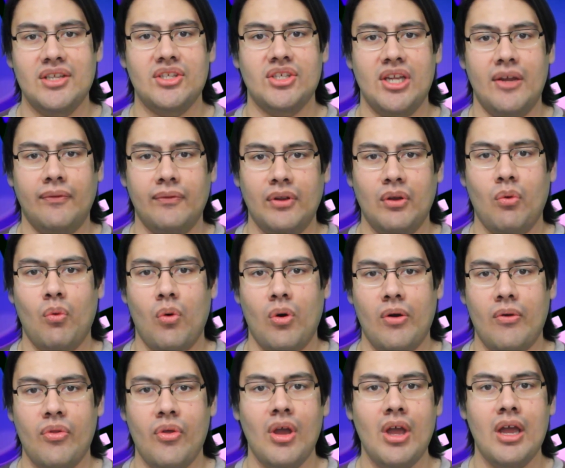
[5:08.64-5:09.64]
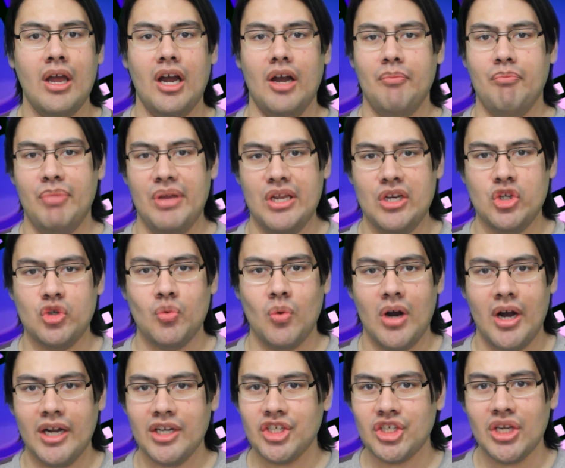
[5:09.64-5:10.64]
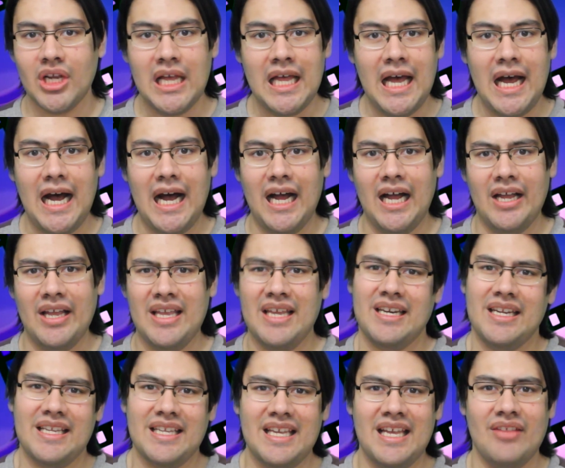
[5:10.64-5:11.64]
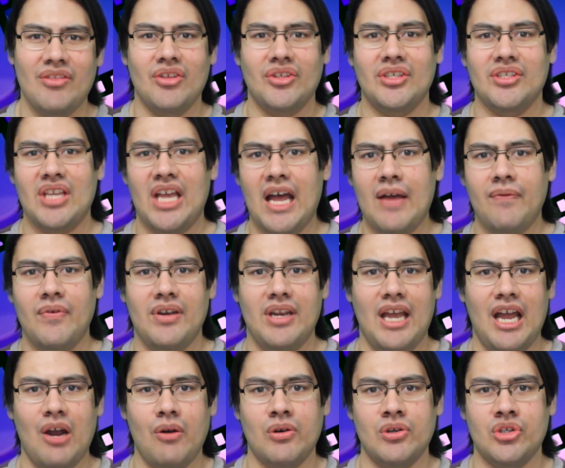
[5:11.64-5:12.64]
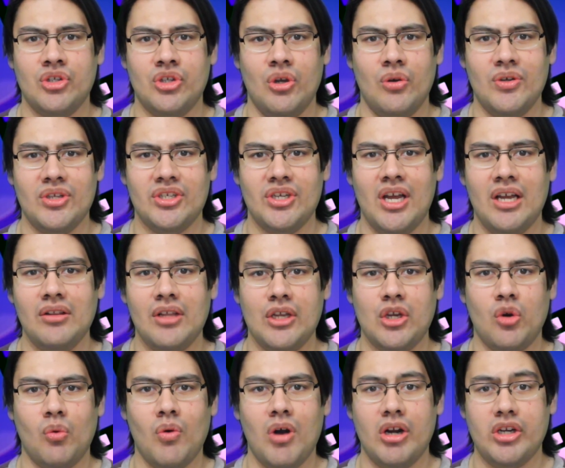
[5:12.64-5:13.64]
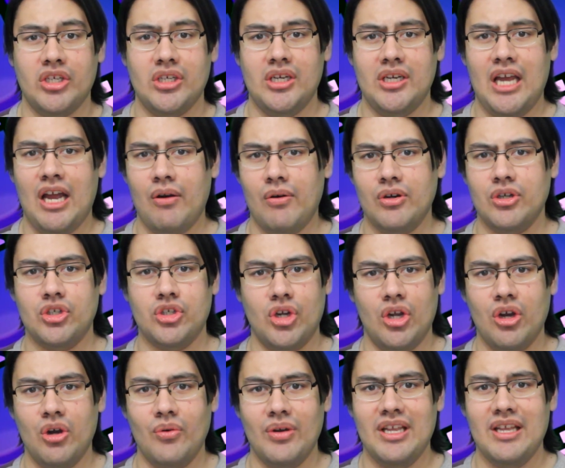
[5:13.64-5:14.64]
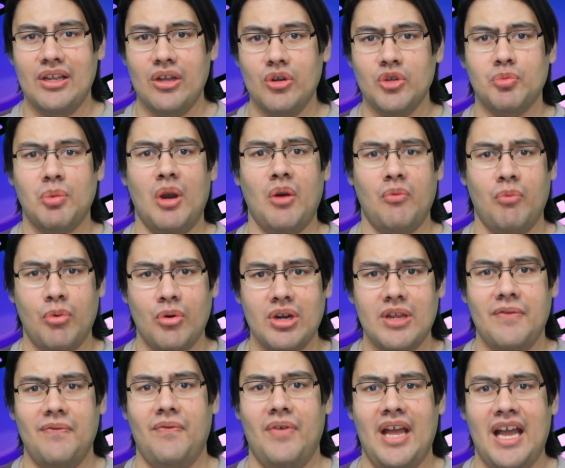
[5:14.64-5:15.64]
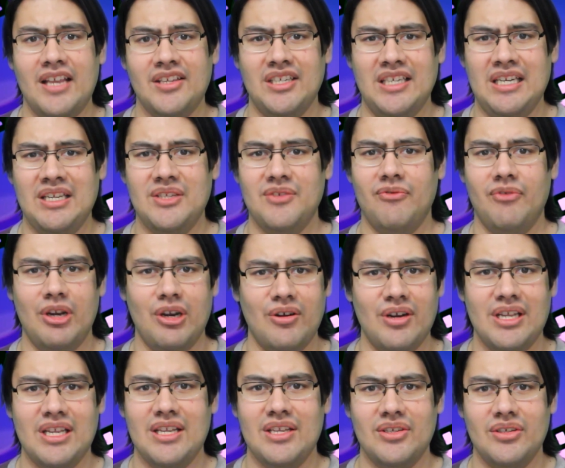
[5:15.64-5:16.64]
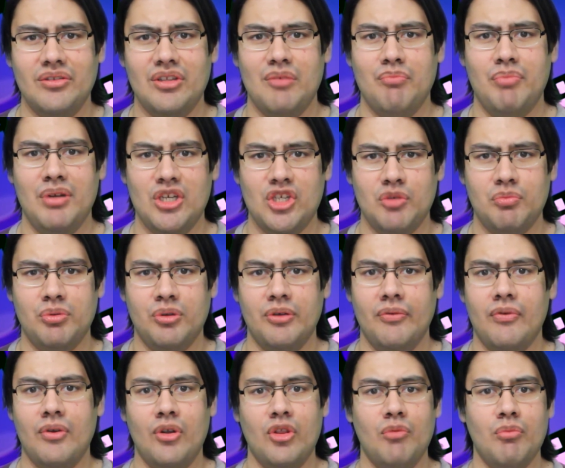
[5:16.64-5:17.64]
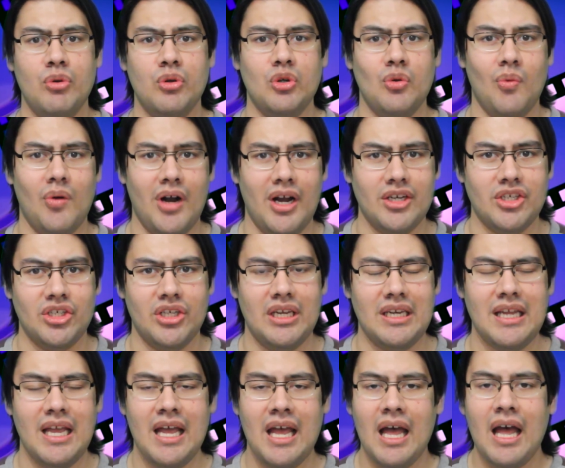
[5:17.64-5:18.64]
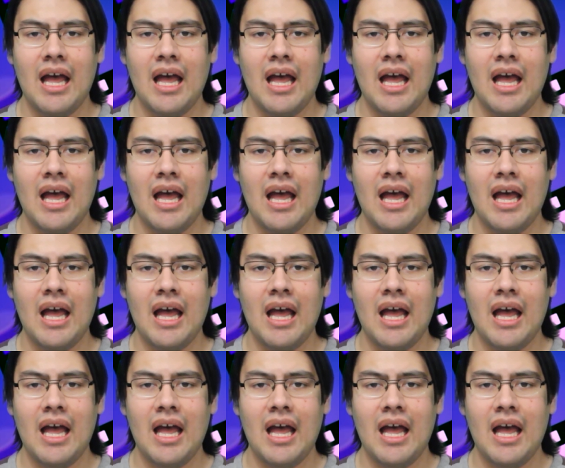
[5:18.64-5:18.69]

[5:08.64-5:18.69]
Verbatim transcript: is definitely worth a binge watch. Uh, and again, this is half an hour, so it's not like you're watching an hour show. It goes by pretty fast and is very easily bingeable if you're in the mood to watch it.